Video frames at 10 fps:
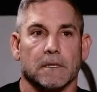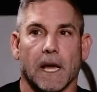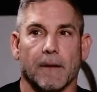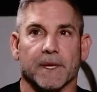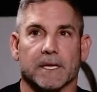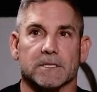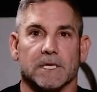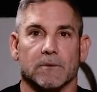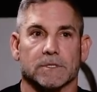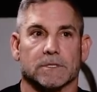Not because
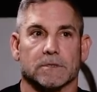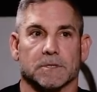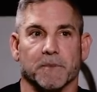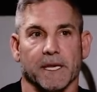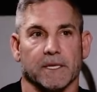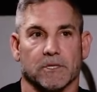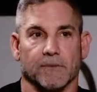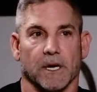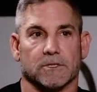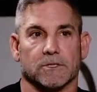he was spending too
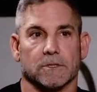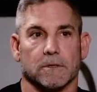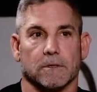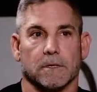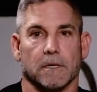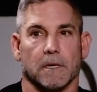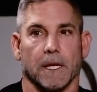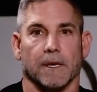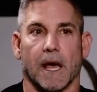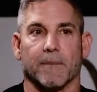much
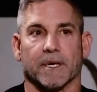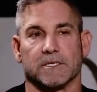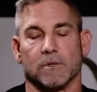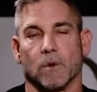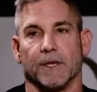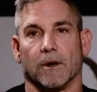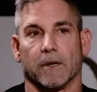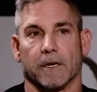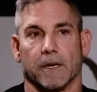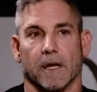and not because he wasn't
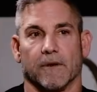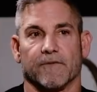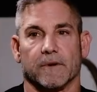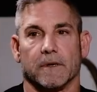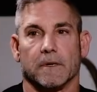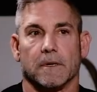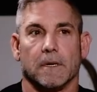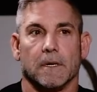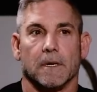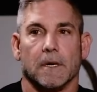earning enough, mm-hmm.